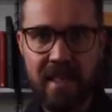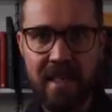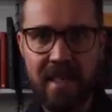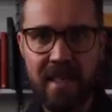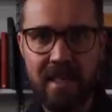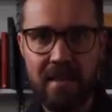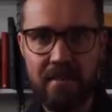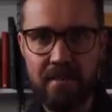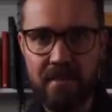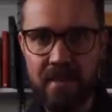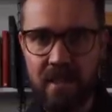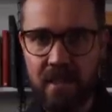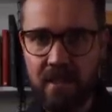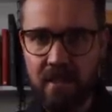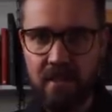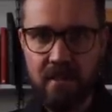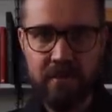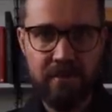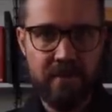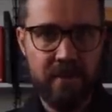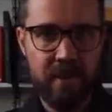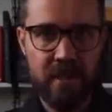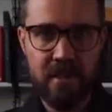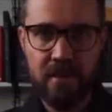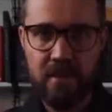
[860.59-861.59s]
and I'm
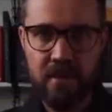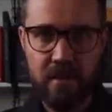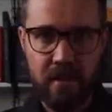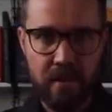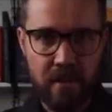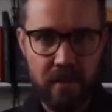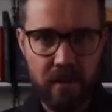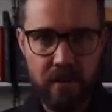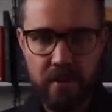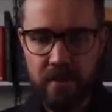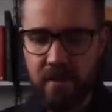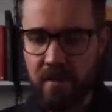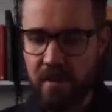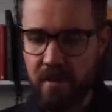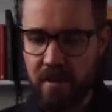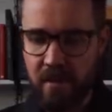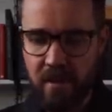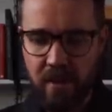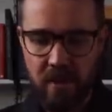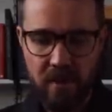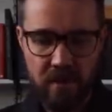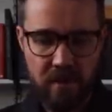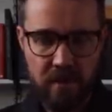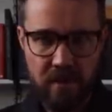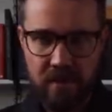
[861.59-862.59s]
terrified to lose it
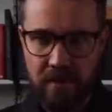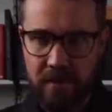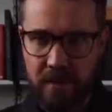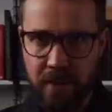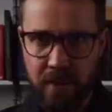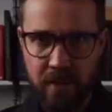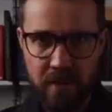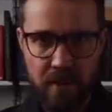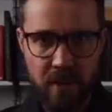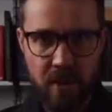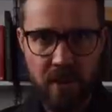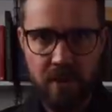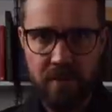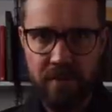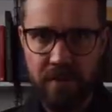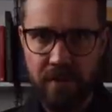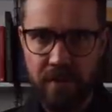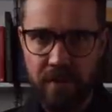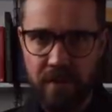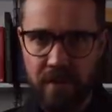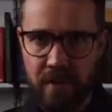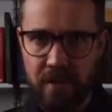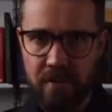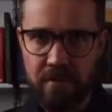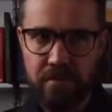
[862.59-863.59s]
or spill coffee
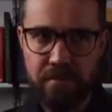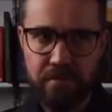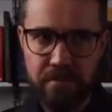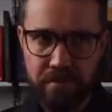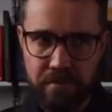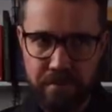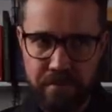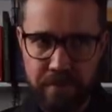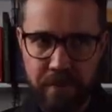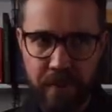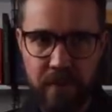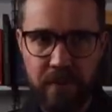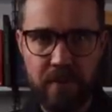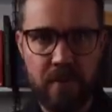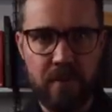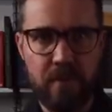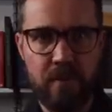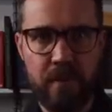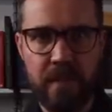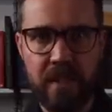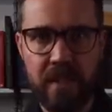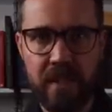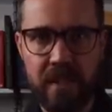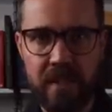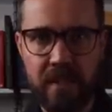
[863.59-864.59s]
on it. Both are
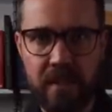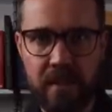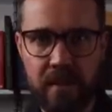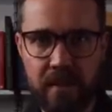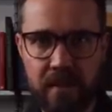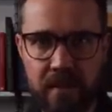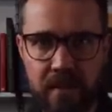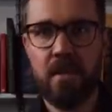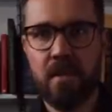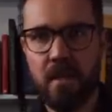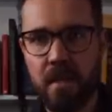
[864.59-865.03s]
quite likely.